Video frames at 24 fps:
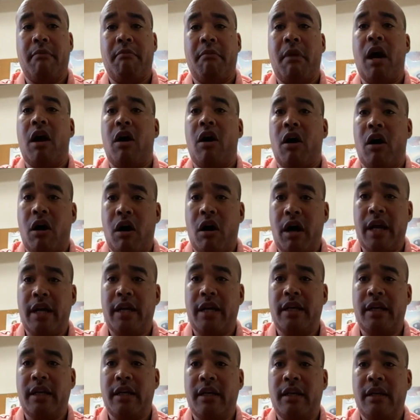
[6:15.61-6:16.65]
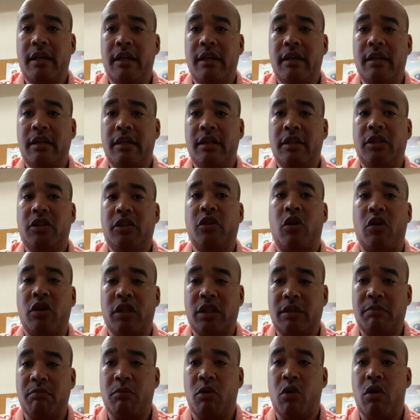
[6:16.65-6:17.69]
my heart
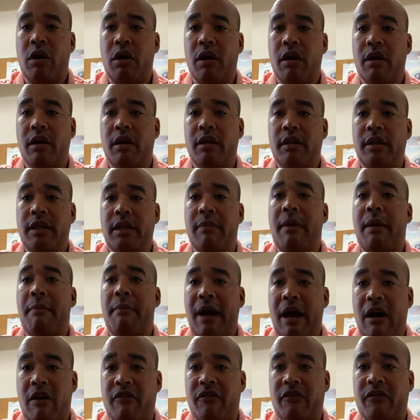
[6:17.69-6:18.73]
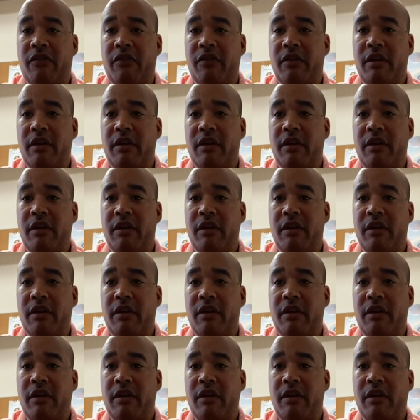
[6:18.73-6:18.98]
talks more than my mouth.